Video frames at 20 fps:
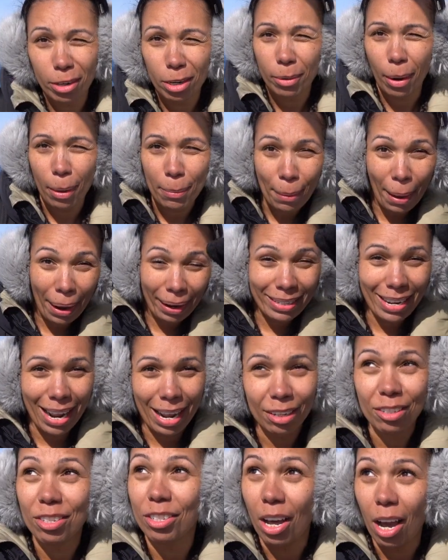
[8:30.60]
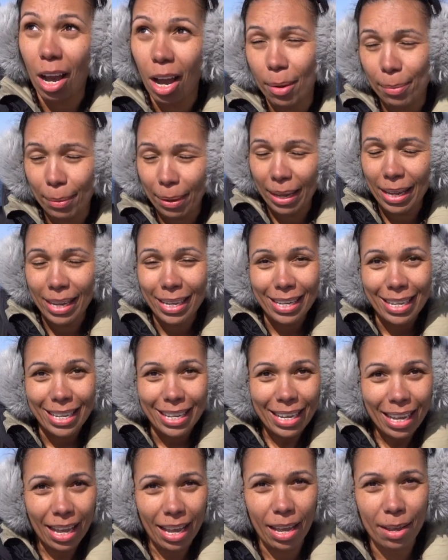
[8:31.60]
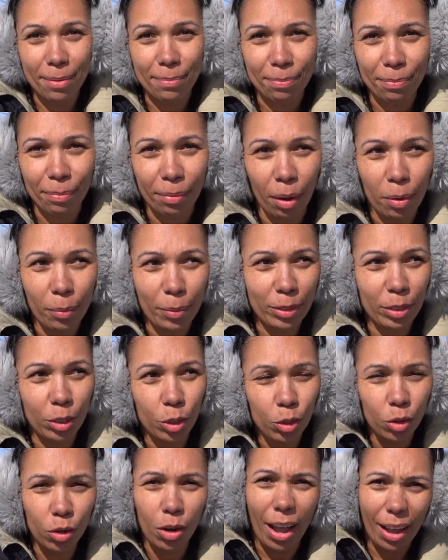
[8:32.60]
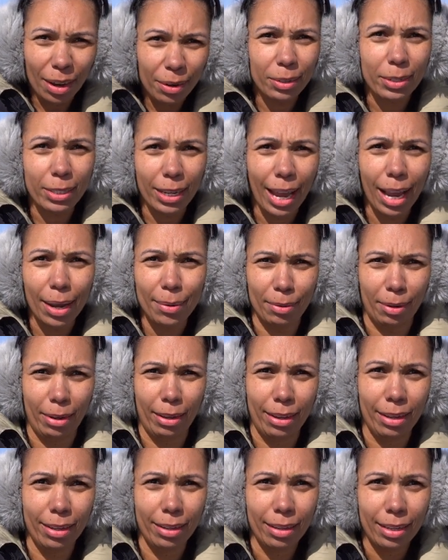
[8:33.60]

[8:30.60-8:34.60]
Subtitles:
on our way back now to the harbour. We saw, I would say, how many?